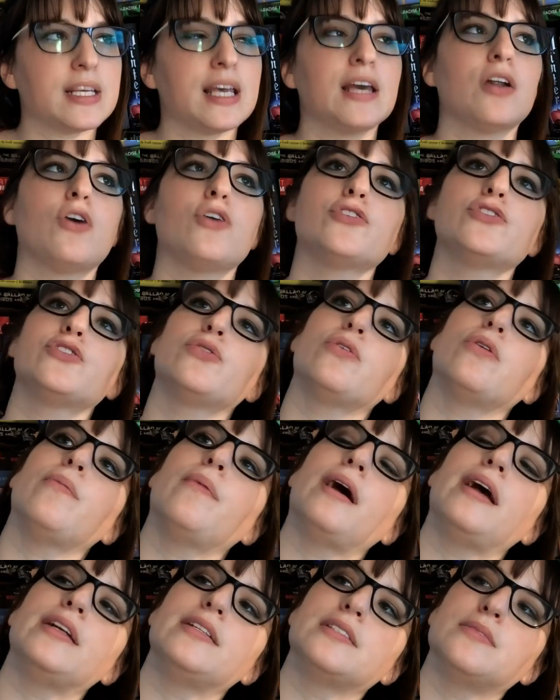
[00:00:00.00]
It also
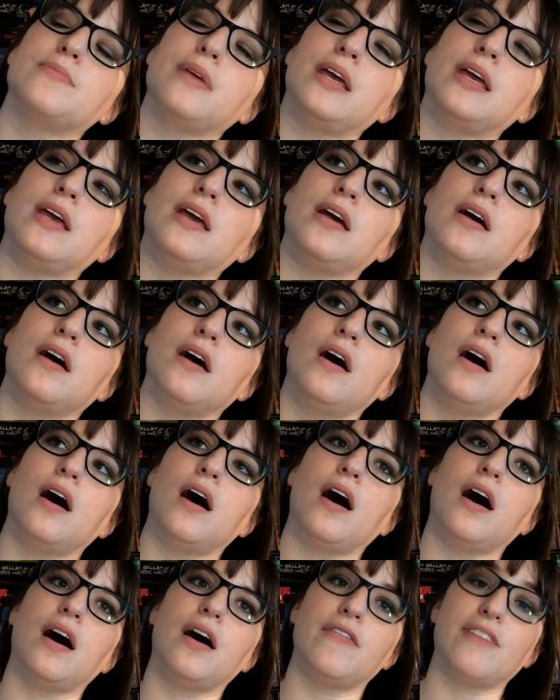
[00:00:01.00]
reminds me
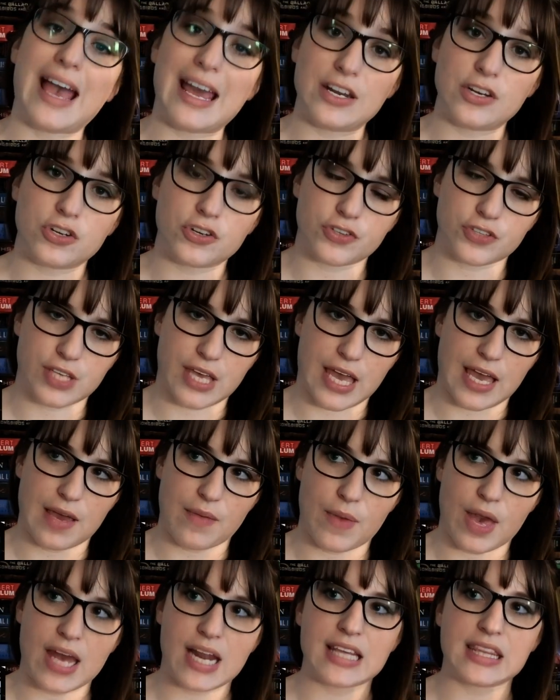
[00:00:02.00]
of Ender's Game,
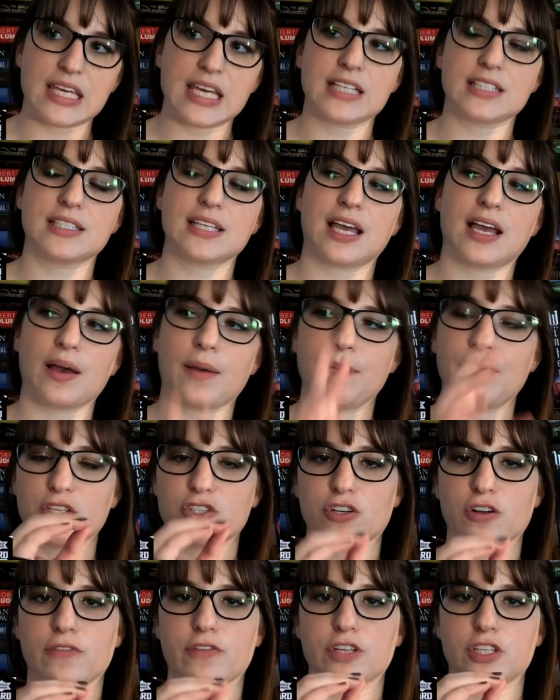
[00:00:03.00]
and I think it's like a
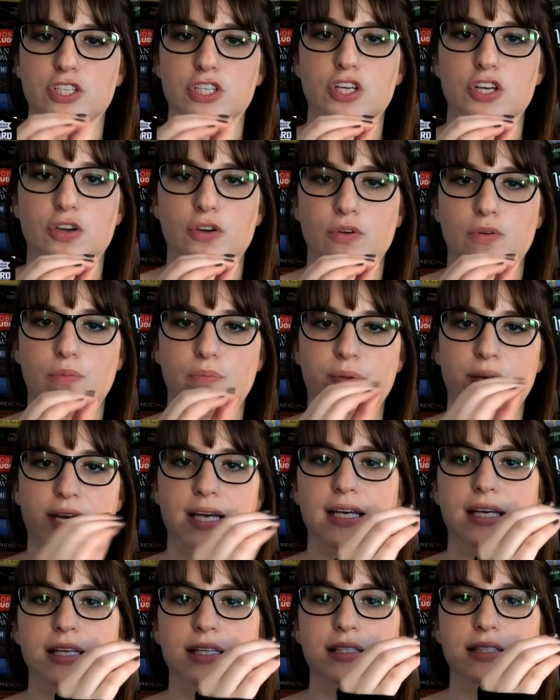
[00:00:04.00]
mixture of the two
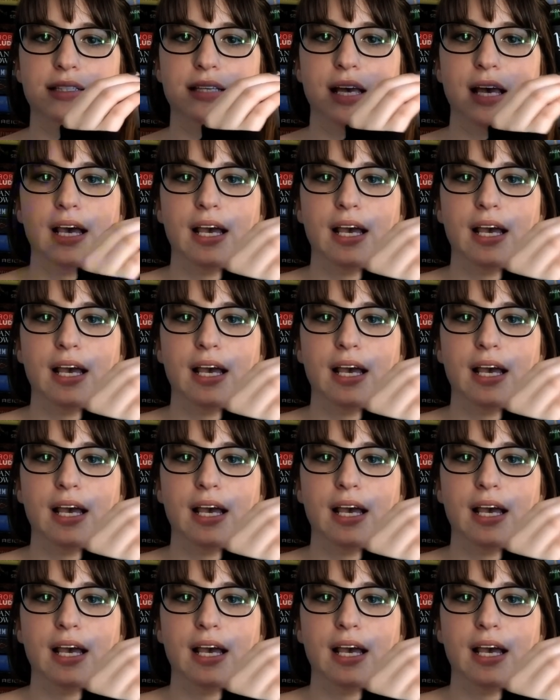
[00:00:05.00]
because